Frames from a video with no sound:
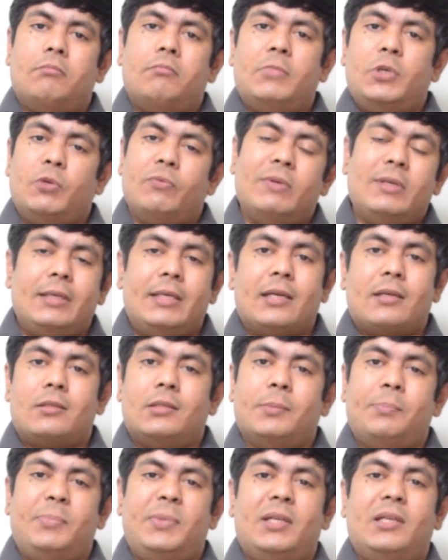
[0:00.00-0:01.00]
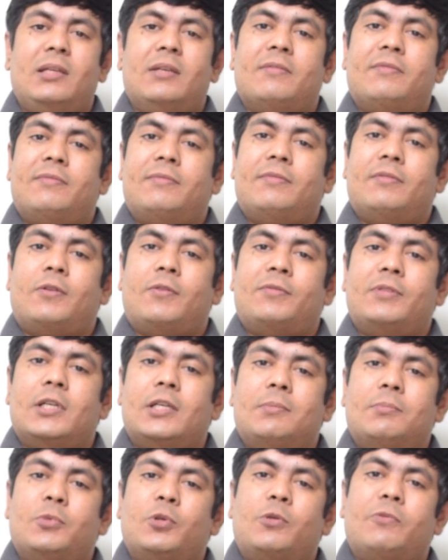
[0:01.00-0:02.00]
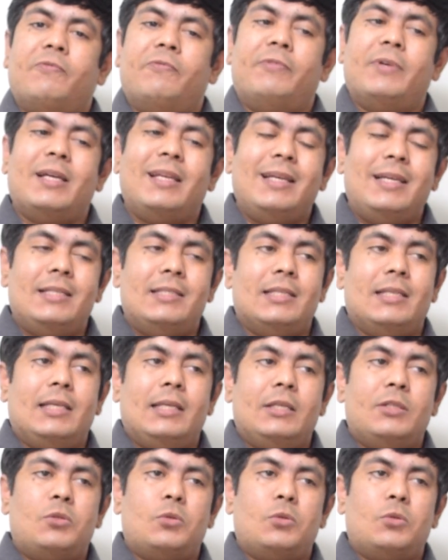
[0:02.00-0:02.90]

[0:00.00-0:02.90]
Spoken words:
you will get the PDF of that book very easily.